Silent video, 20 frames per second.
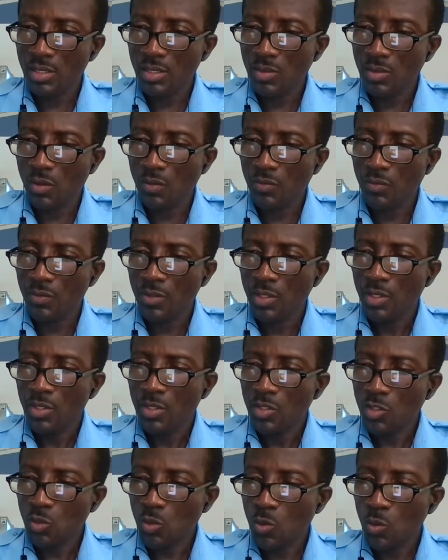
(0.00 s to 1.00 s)

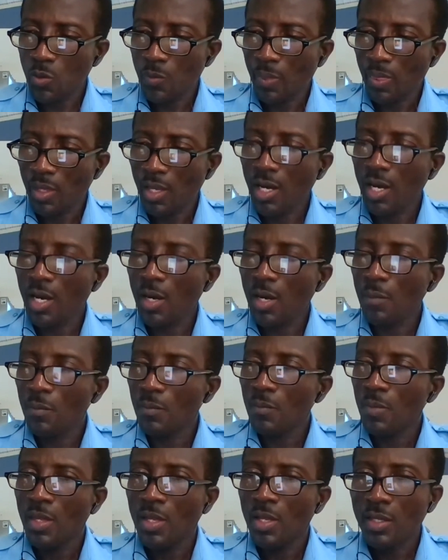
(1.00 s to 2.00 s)
So
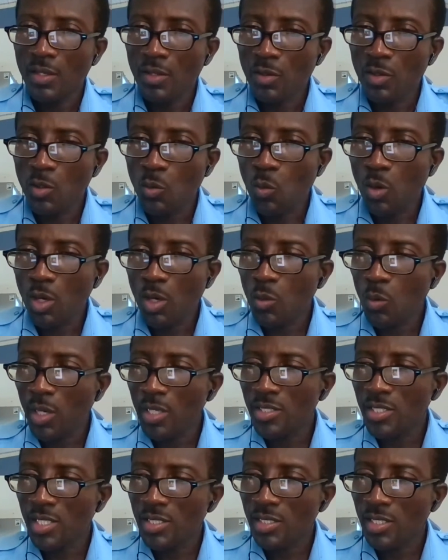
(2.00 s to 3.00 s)
the one who I
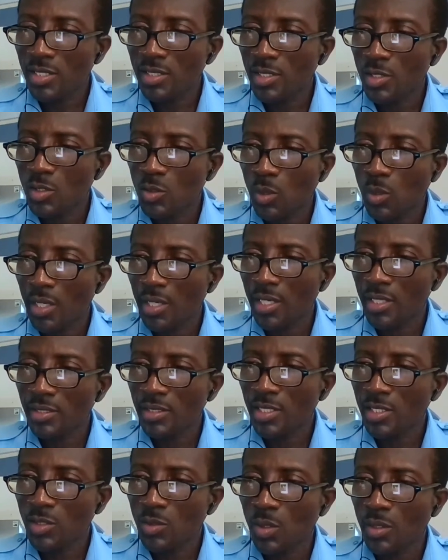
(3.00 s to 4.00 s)
just sent it to, I guess
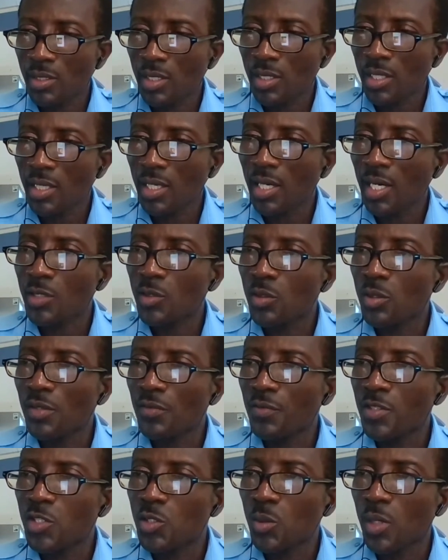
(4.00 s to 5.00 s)
it's right. I don't know
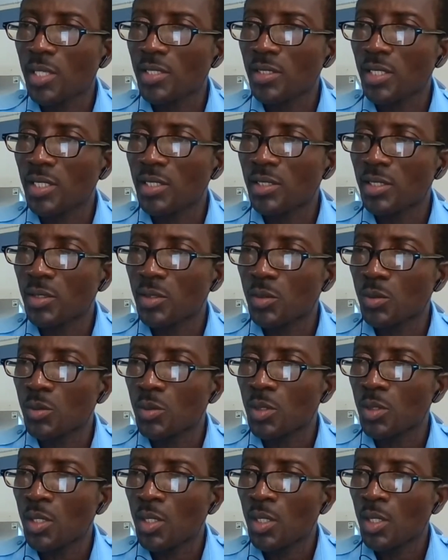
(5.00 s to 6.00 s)
if it's you I sent it to,